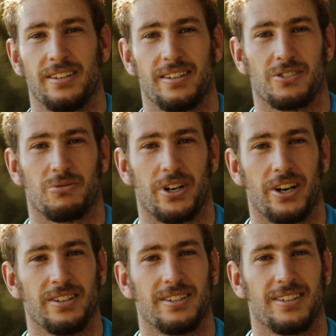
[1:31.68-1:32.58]
That's
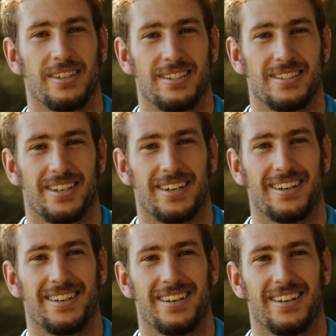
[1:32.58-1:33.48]
Rito. He's... Uh,
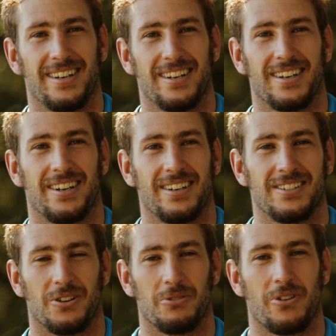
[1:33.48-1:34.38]
you know, he's
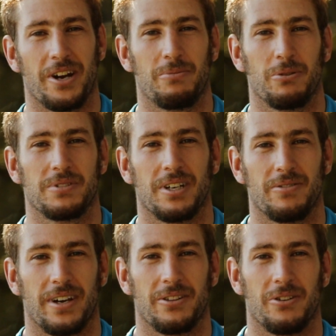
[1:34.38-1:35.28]
not afraid to put himself
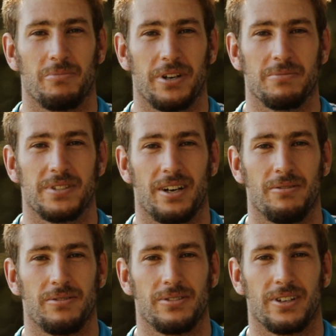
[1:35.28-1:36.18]
out there and be
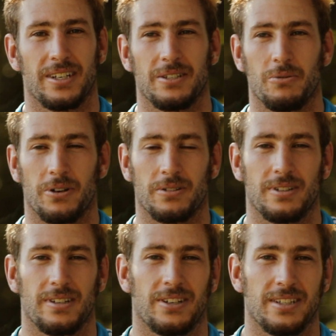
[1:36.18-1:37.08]
himself. I guess, what,
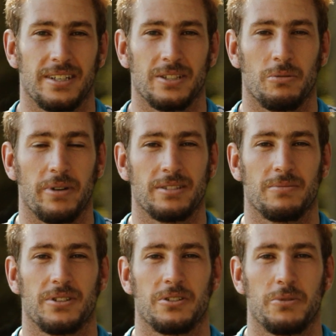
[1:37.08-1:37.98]
I guess that's what makes him
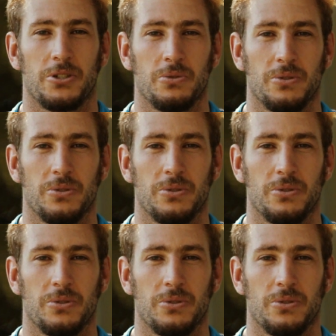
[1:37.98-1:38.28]
so special.